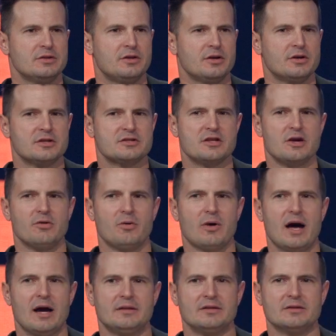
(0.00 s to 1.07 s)
There is no
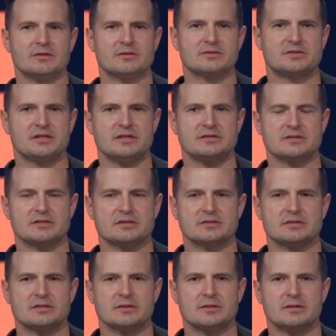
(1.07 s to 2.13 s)
ideal season.
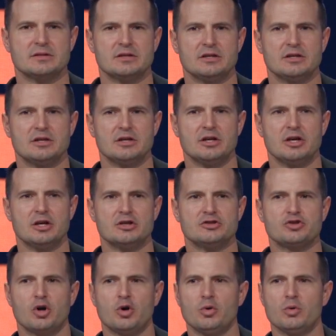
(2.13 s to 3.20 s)

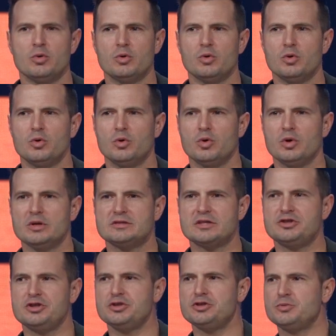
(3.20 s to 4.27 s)
So he
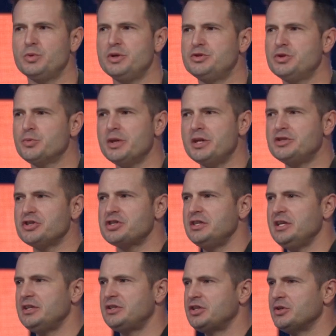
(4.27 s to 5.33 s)
says, we really just
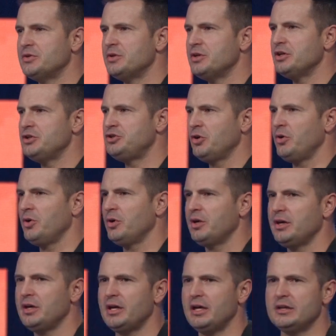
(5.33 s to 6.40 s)
need to
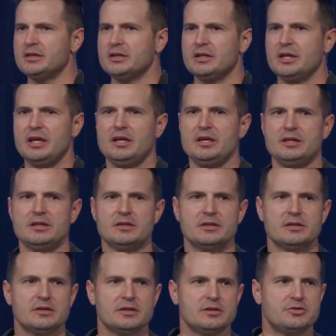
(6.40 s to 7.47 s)
enjoy and
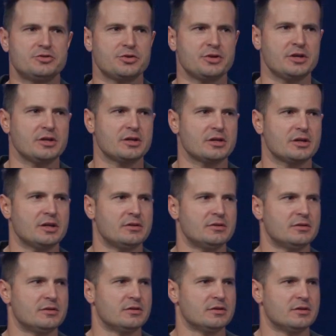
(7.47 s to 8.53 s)
eat and drink and